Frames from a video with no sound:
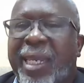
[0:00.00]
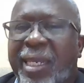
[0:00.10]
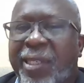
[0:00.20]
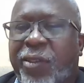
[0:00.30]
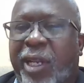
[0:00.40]
a
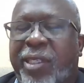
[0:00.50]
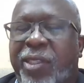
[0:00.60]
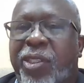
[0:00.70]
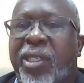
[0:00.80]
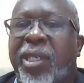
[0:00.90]
key
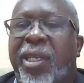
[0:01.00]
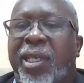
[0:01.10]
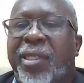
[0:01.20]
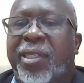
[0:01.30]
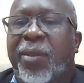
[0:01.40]
strategy
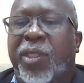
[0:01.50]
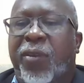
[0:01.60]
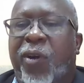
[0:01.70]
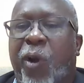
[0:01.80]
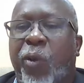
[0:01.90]
in
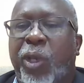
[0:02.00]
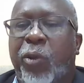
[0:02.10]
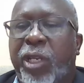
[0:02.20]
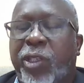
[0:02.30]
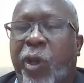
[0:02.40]
terms of how
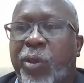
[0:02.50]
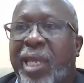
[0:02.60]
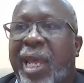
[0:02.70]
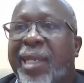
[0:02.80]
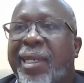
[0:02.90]
we reach
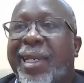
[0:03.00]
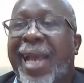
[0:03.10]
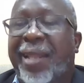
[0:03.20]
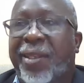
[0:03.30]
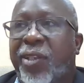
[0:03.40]
out
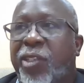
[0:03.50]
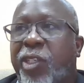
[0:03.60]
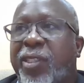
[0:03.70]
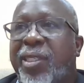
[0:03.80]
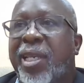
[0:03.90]
and gather
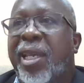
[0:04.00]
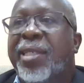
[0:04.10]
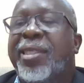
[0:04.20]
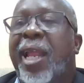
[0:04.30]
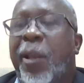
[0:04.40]
not just
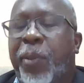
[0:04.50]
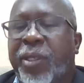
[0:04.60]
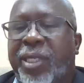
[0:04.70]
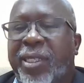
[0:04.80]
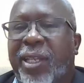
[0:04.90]
tell
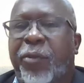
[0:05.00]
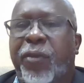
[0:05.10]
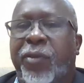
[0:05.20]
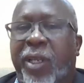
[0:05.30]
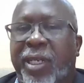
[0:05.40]
persons
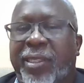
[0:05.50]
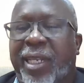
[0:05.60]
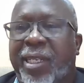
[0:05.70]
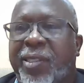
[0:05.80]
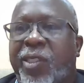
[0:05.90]
that we've done
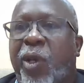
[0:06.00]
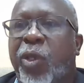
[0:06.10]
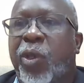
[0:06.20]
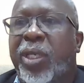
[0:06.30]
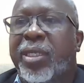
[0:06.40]
this and this is
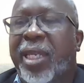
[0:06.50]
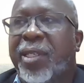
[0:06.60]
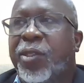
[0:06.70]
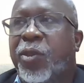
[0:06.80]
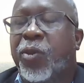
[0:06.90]
how you
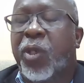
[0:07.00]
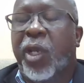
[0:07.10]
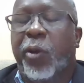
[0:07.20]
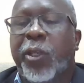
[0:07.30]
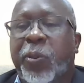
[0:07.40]
intend
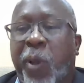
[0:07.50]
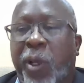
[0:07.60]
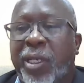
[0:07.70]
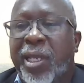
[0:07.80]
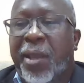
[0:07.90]
to
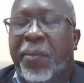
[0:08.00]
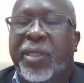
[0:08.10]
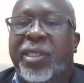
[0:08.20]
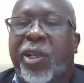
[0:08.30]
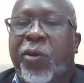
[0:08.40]
respond,
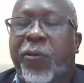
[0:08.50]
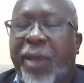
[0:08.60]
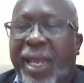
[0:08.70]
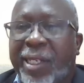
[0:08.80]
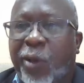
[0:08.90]
but to
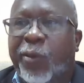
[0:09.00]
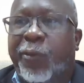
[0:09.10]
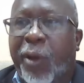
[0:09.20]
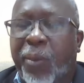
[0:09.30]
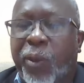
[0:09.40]
find
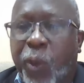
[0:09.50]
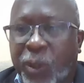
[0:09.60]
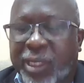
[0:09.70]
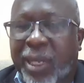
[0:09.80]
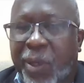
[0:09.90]
out from
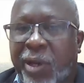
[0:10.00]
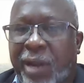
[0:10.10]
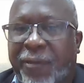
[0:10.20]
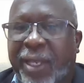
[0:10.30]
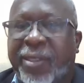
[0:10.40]
those
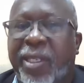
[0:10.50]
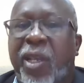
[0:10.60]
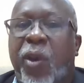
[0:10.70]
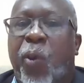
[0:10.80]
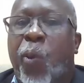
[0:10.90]

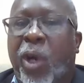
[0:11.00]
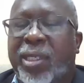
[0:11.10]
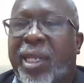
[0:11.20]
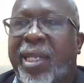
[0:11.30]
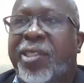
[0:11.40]
demographics,
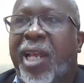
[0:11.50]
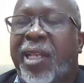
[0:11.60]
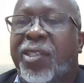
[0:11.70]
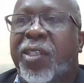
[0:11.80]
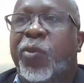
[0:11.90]
what are their
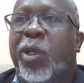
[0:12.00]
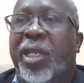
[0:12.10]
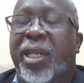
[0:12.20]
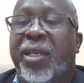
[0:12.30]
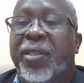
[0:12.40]
challenges,
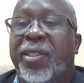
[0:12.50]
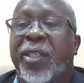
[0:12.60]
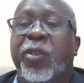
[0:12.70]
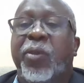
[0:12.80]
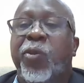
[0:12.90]
what are their
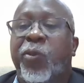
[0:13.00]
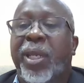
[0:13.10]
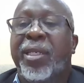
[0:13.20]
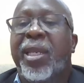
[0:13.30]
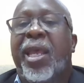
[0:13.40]
concerns with
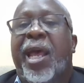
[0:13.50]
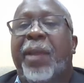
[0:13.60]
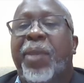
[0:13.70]
movement,